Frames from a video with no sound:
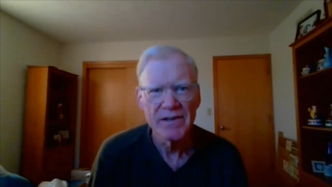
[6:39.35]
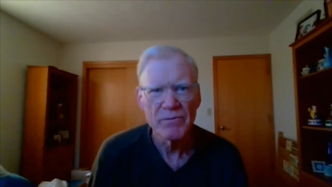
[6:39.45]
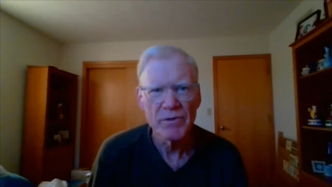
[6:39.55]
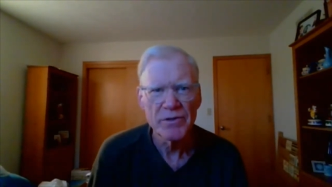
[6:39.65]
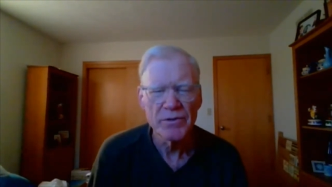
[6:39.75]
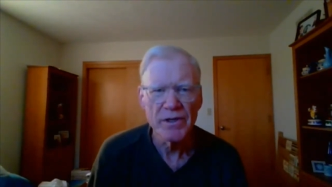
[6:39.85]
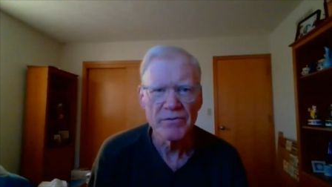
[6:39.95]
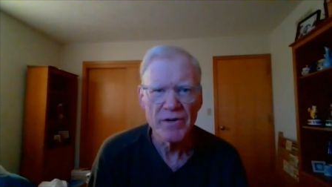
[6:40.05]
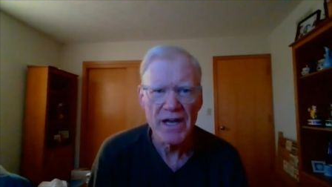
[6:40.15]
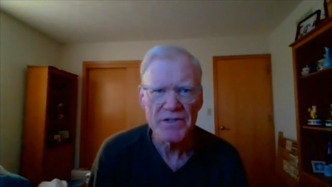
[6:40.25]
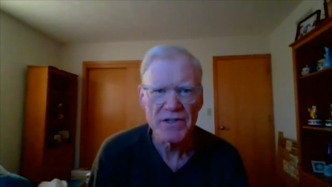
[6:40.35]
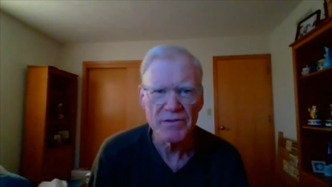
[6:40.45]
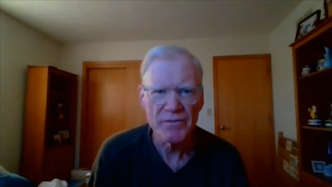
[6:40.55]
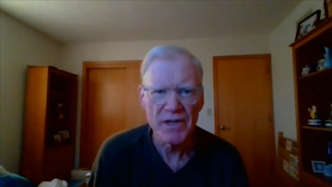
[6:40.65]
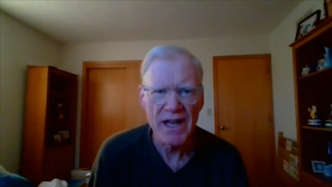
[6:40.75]
where you can rest
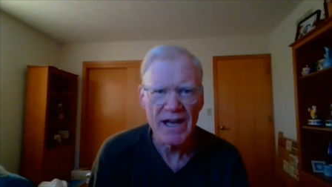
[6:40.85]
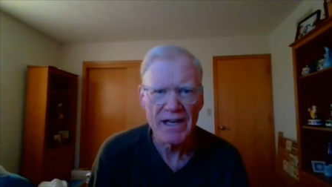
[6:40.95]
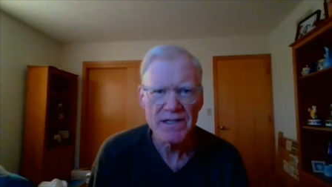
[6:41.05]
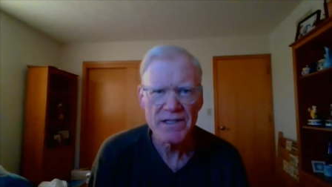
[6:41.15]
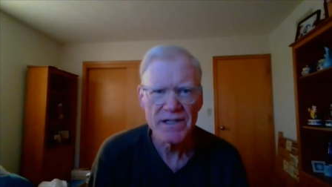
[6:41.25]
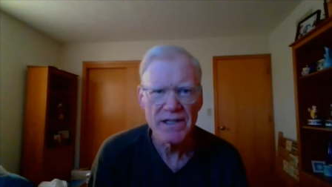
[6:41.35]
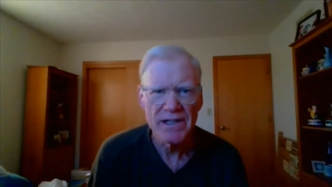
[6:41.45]
and relax?